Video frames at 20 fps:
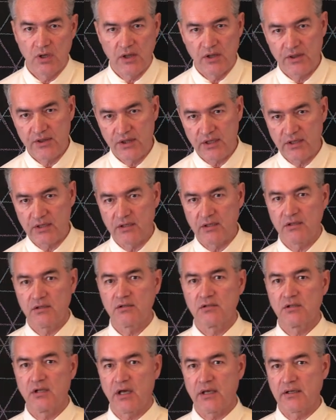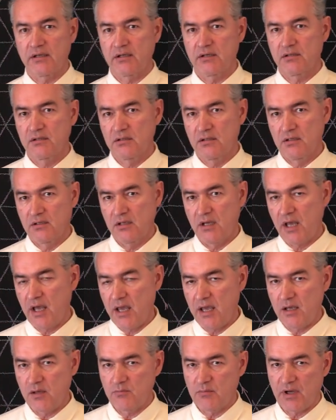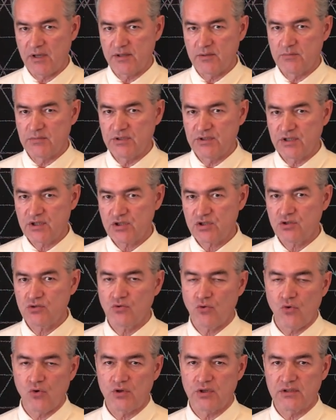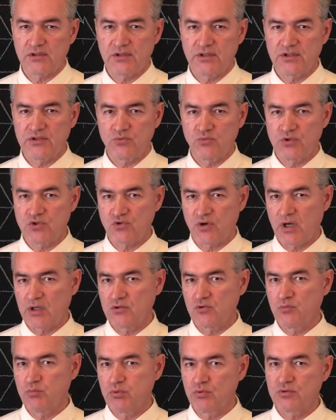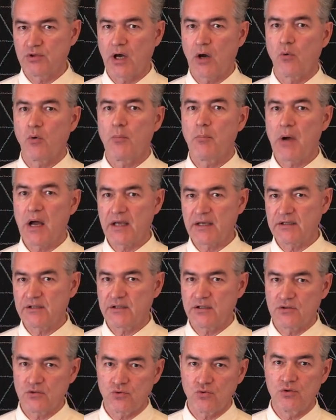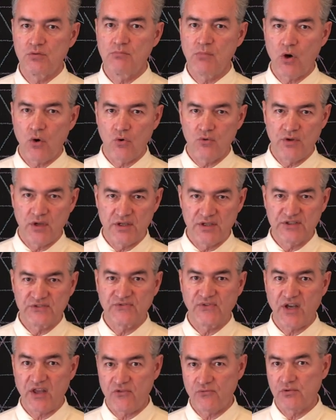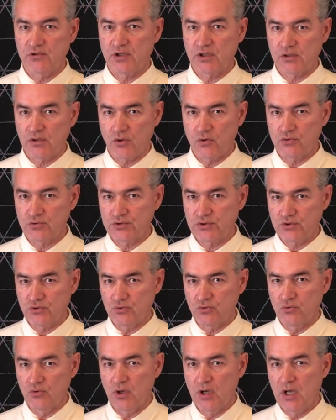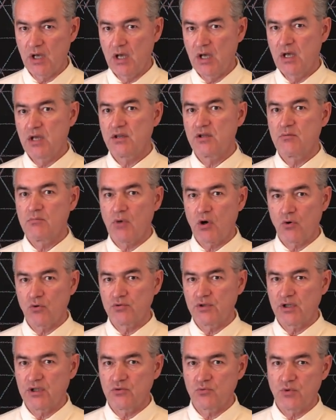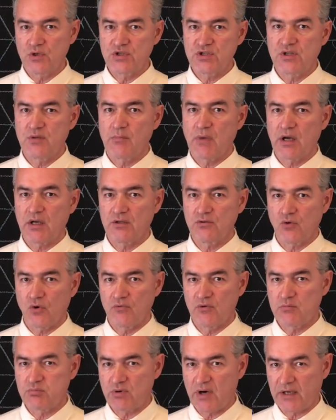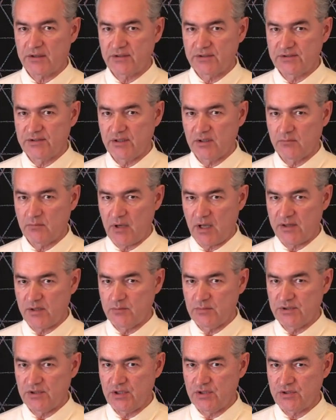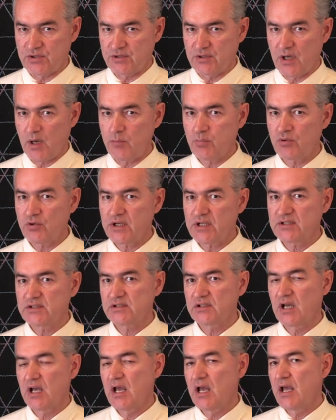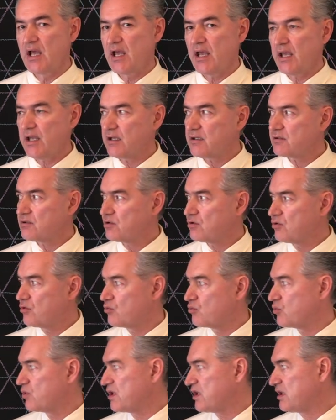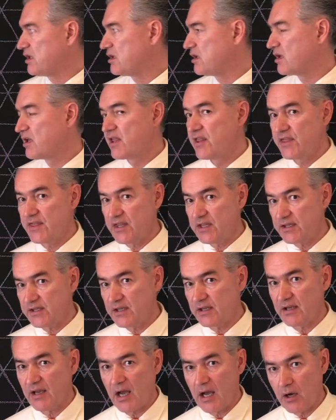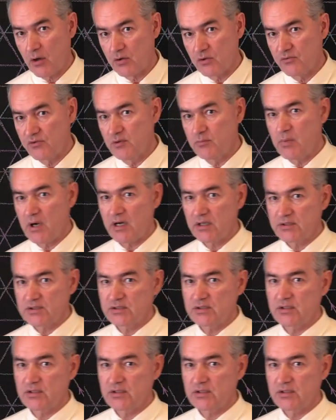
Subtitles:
think like a mathematician, or at least we try to put our mind into a mode that is faithfully close to the mode in which the mind of a practicing mathematician operates, and we thinking out of the box.